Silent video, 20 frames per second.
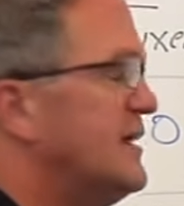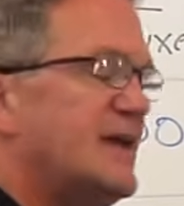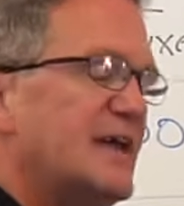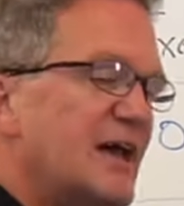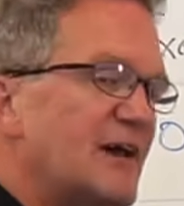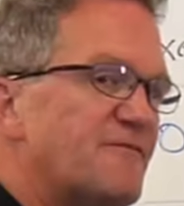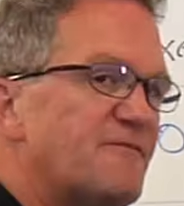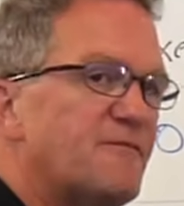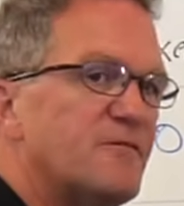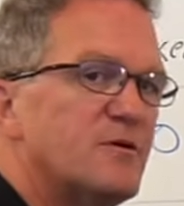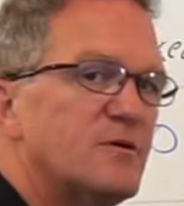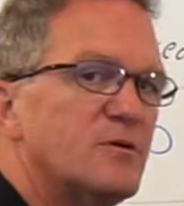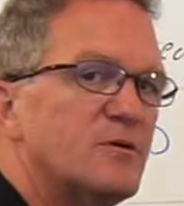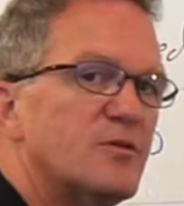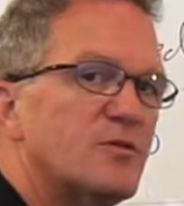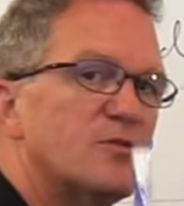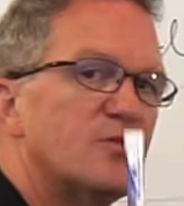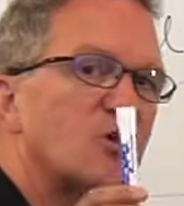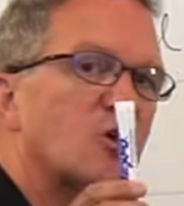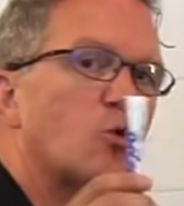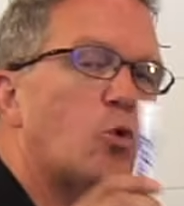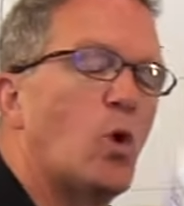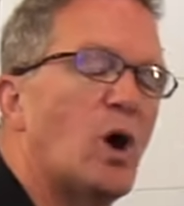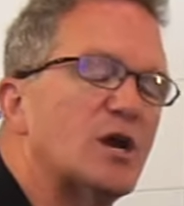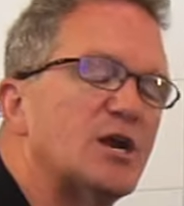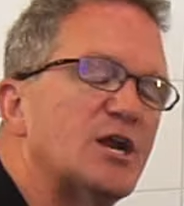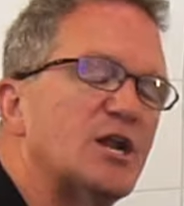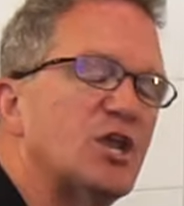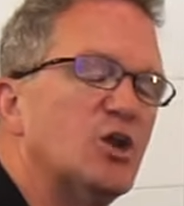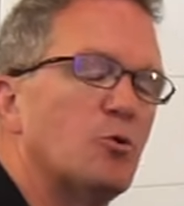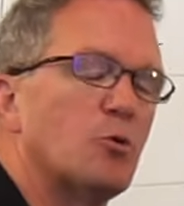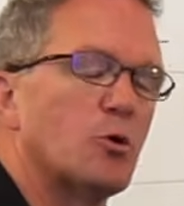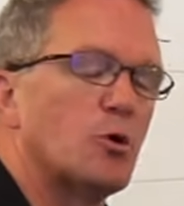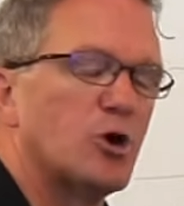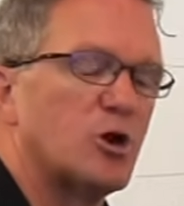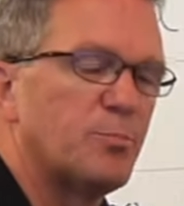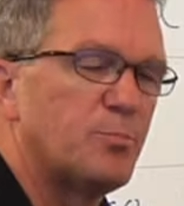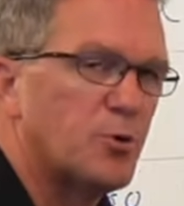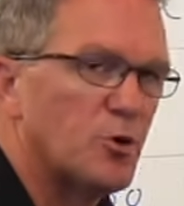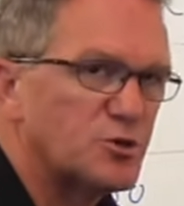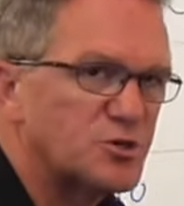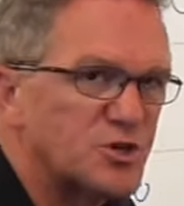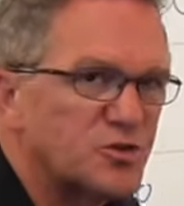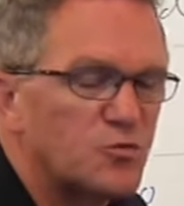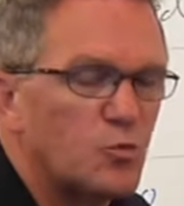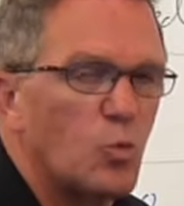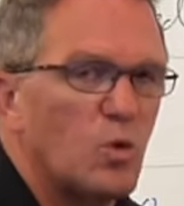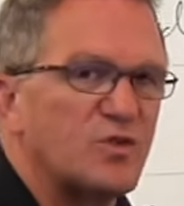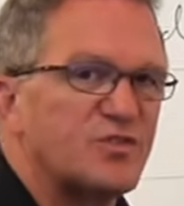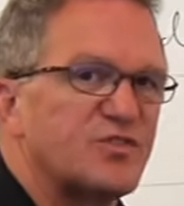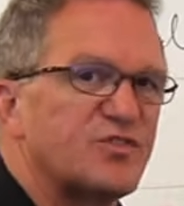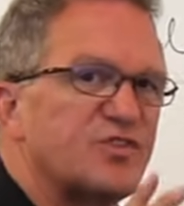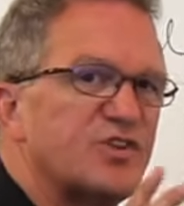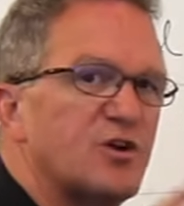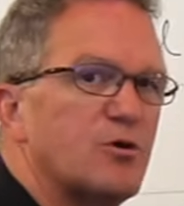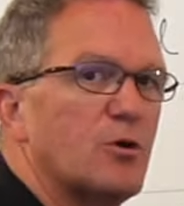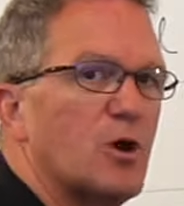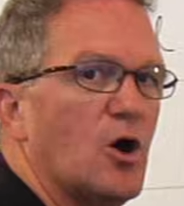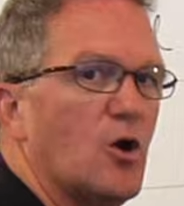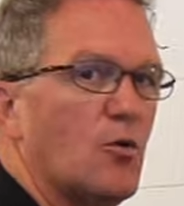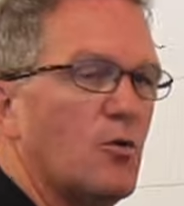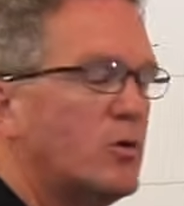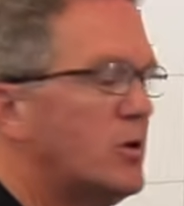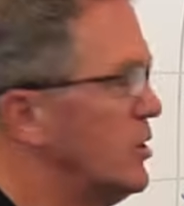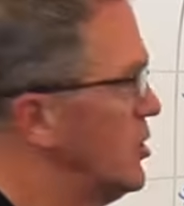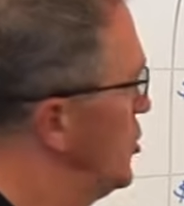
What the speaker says: If the quantity you were going to purchase was 0,